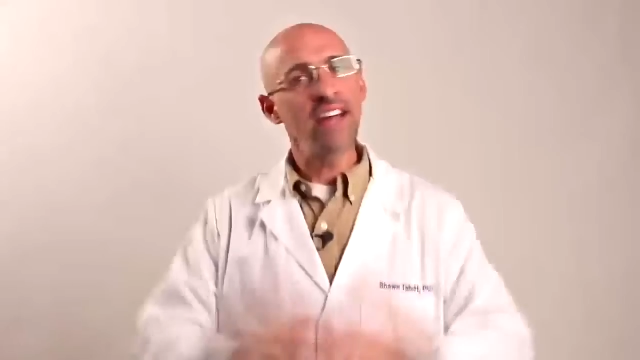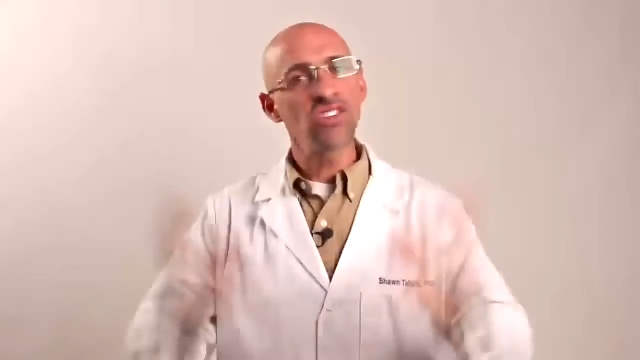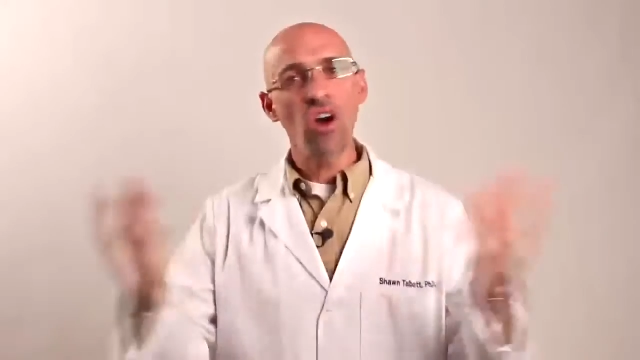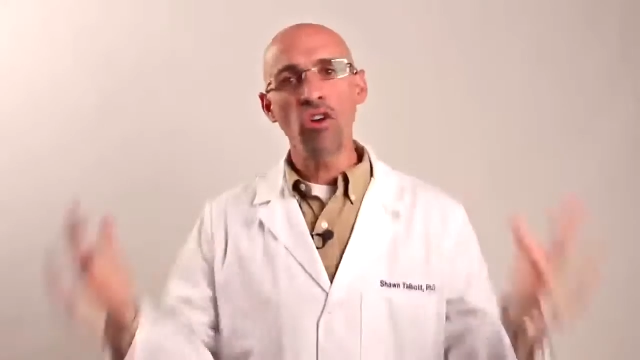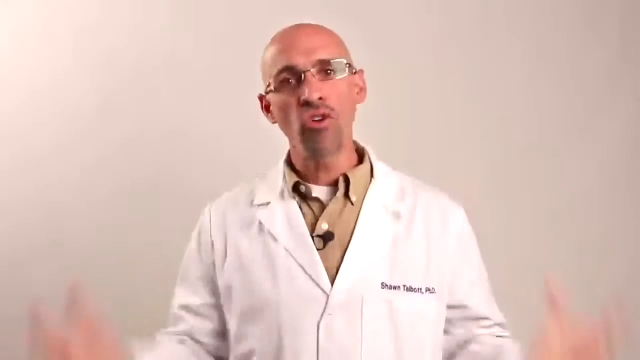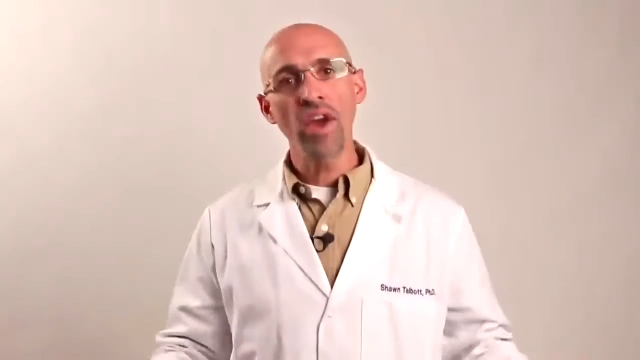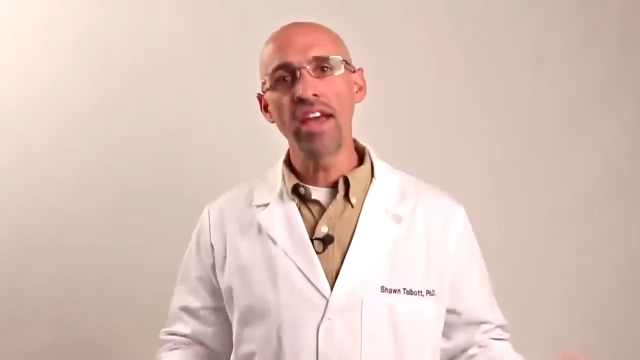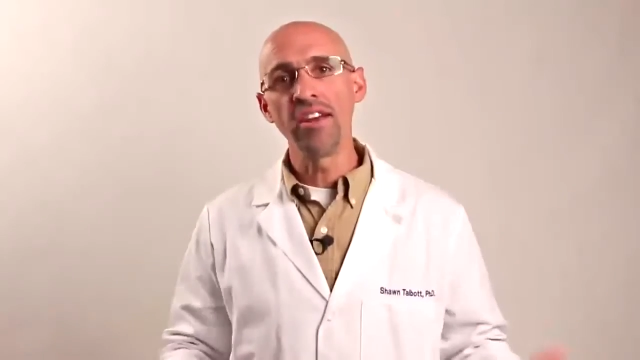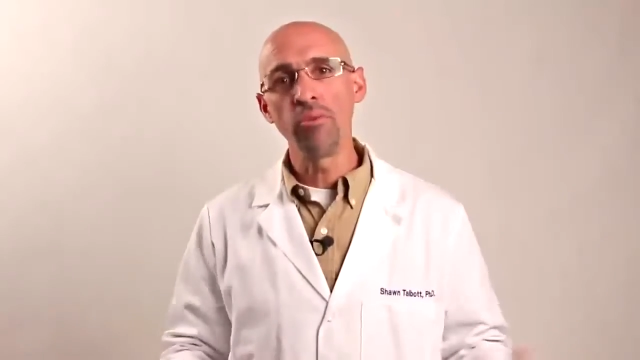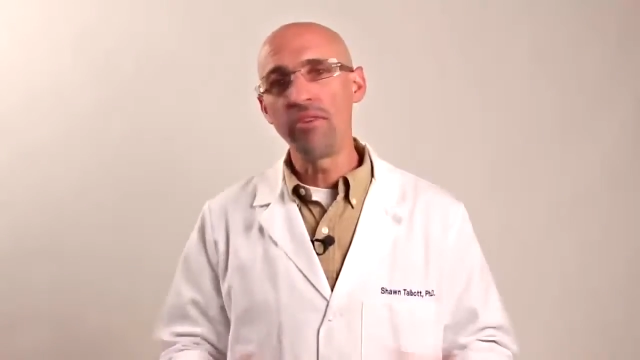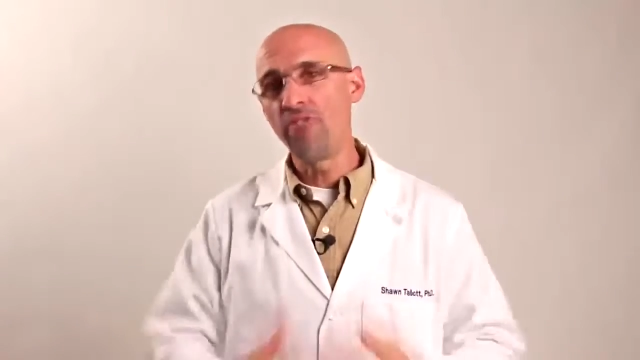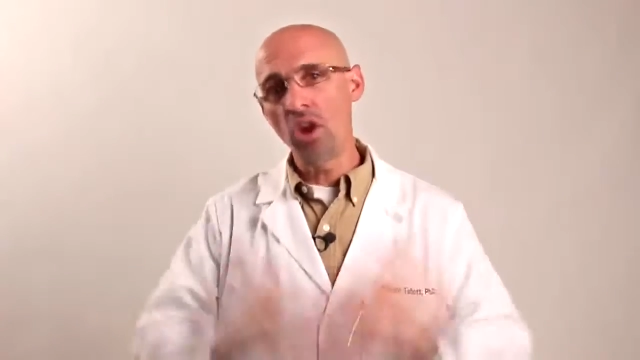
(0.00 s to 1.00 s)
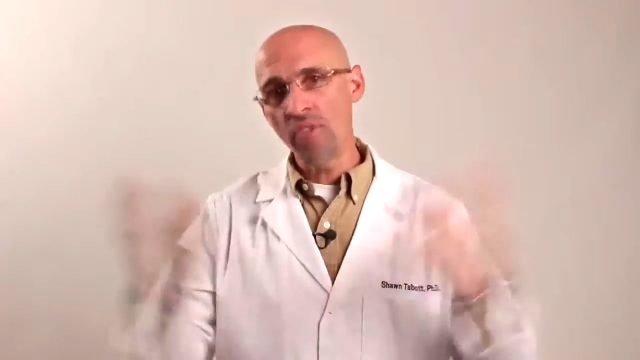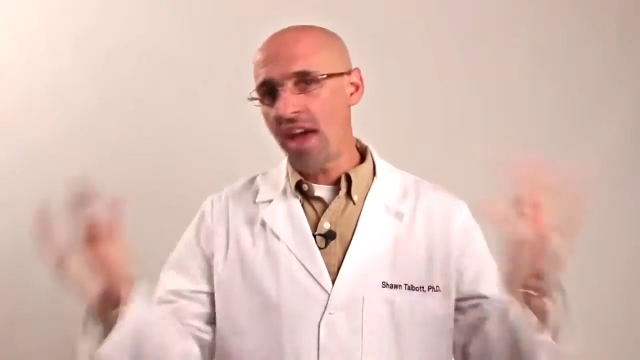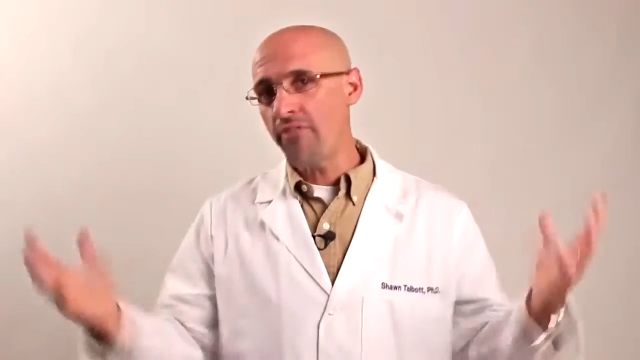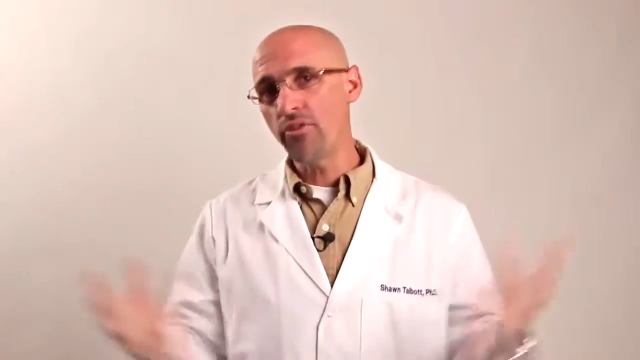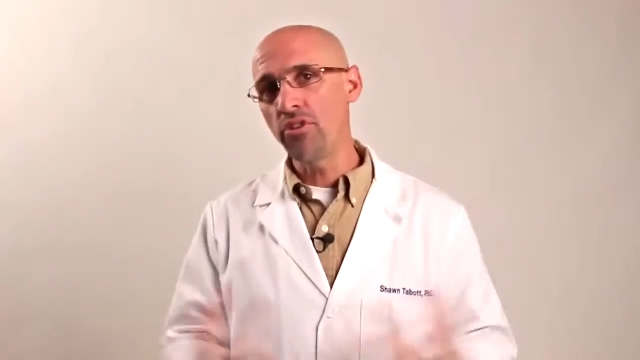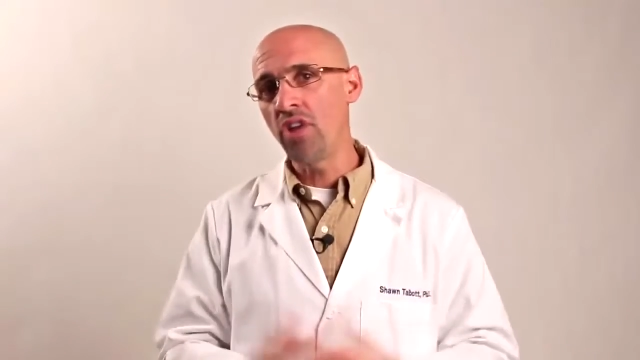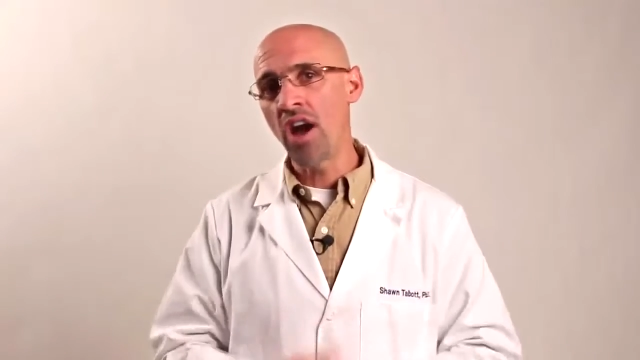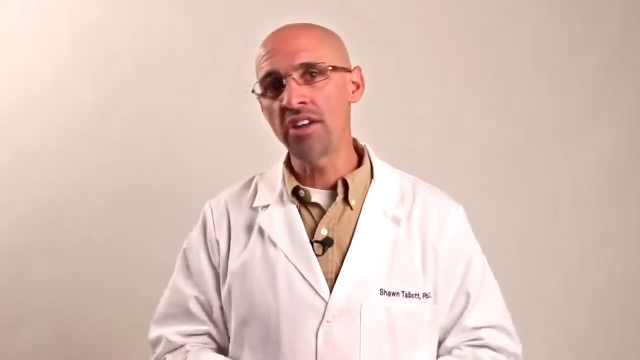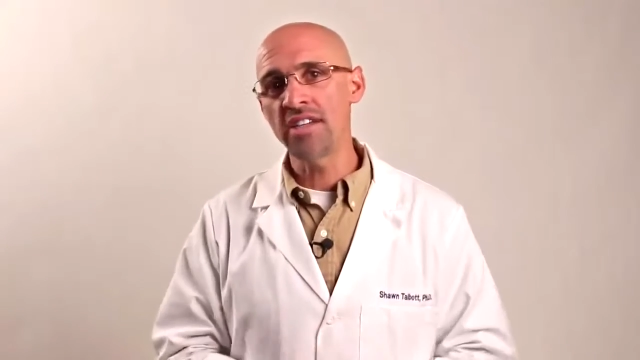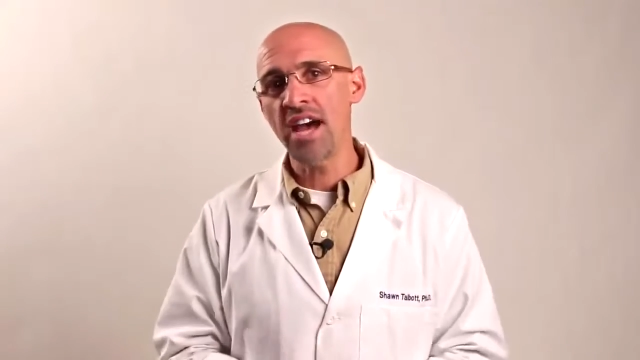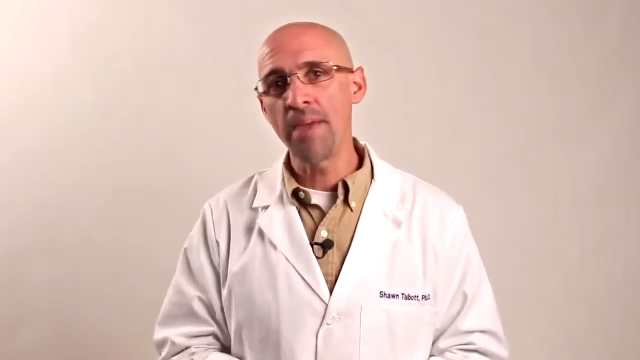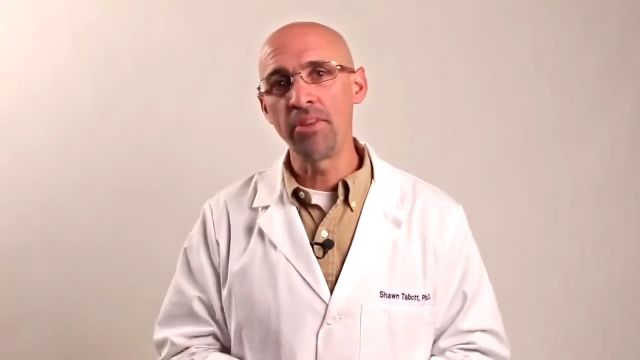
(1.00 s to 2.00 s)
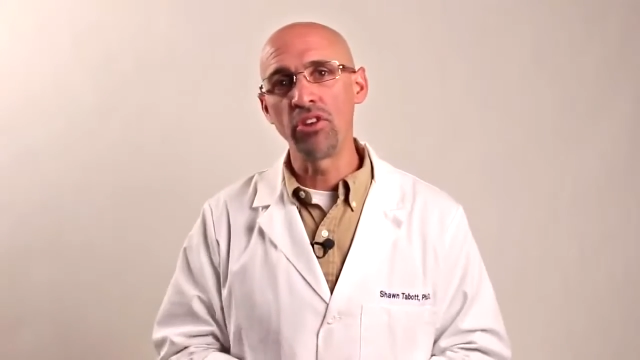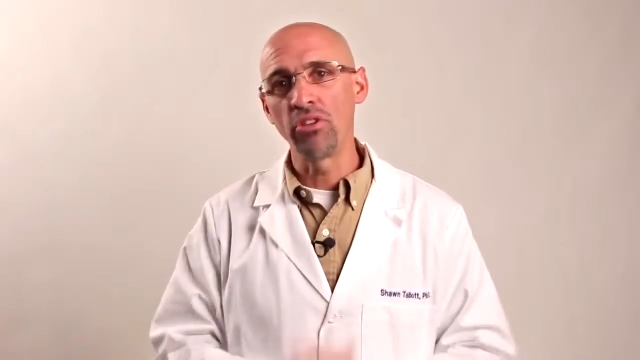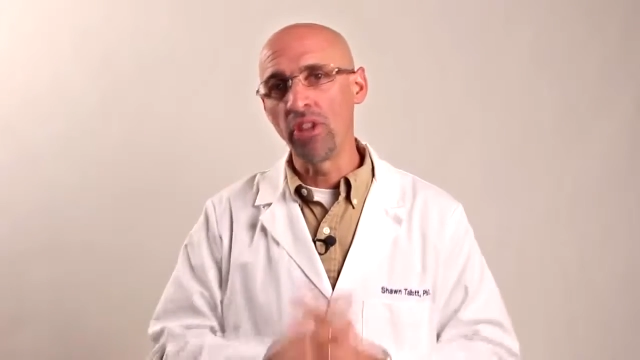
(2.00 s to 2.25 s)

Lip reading: And that's all great. We've known that for a long time,